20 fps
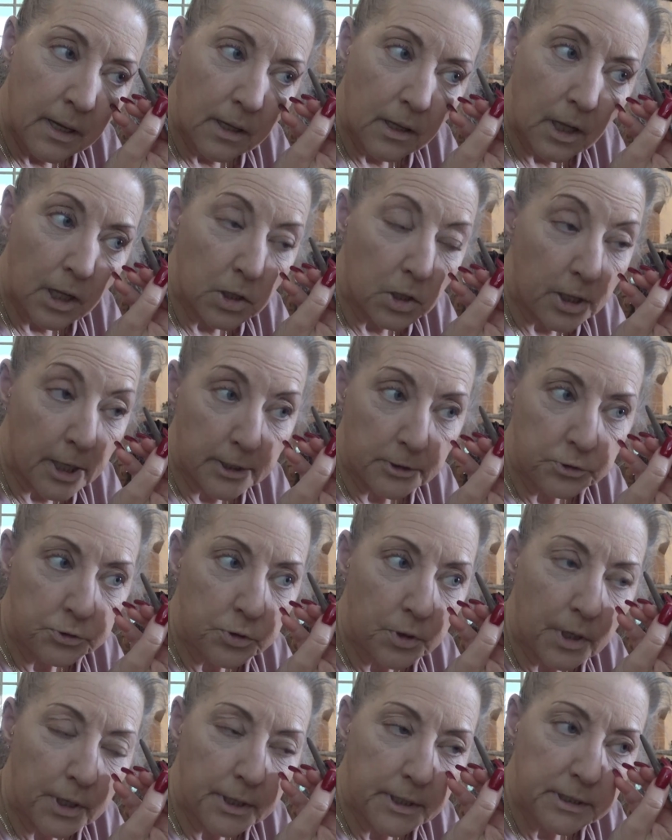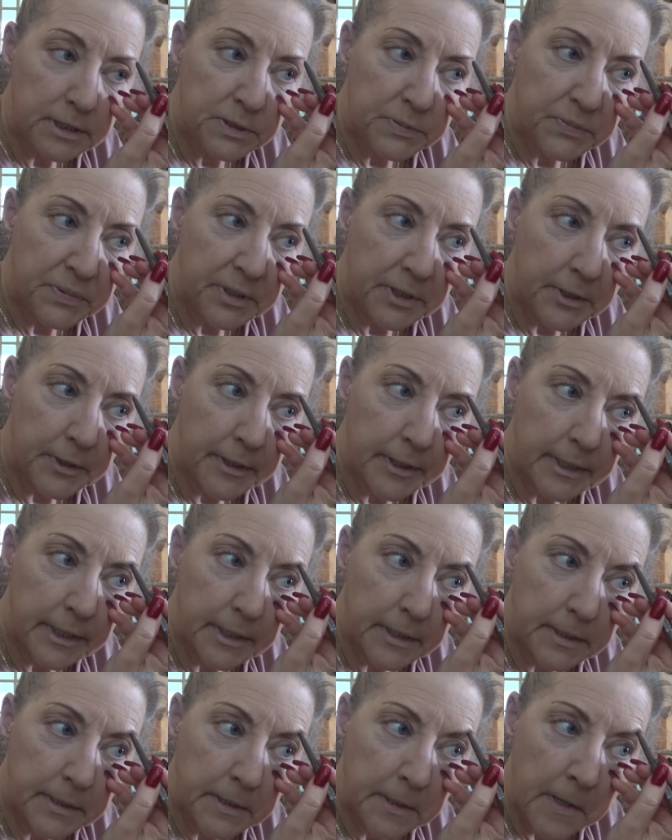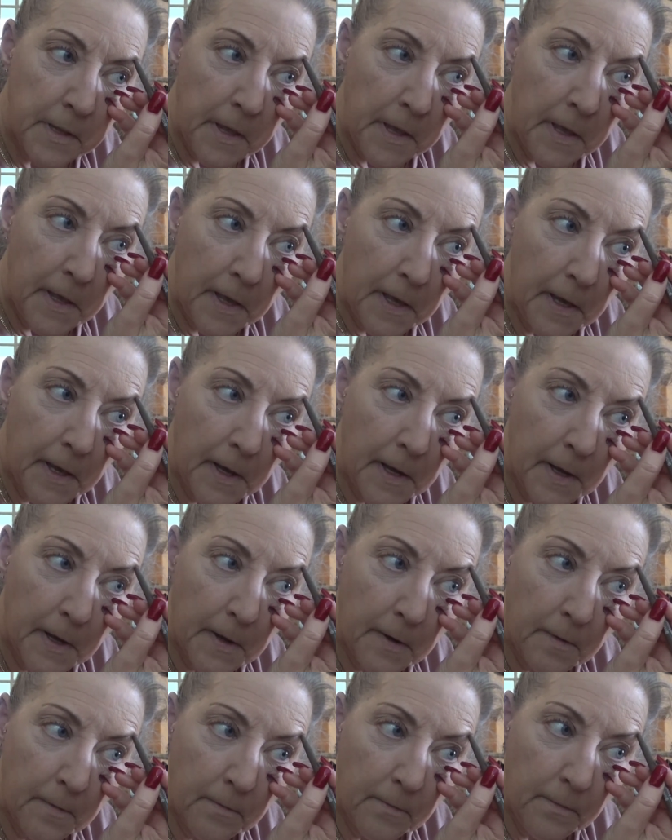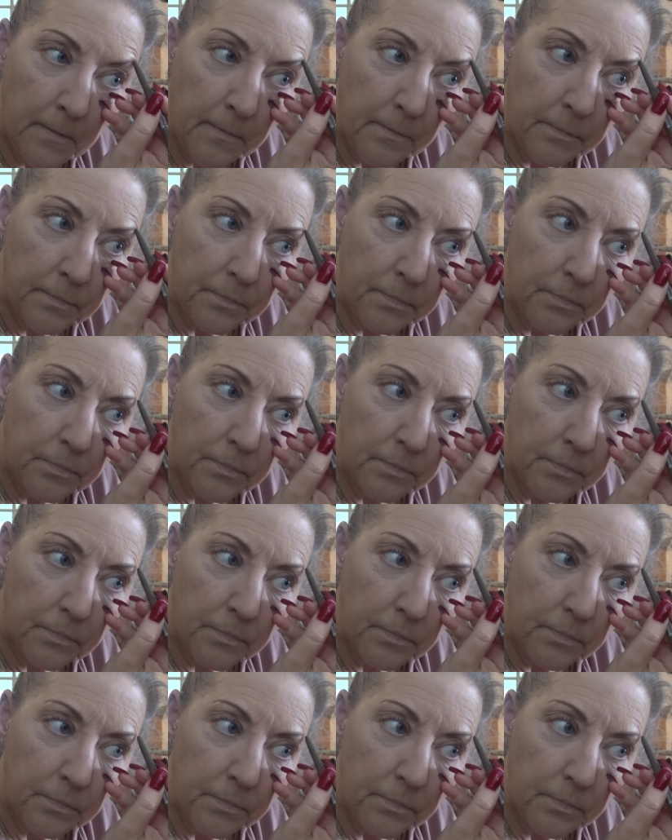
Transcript: electronics, period, and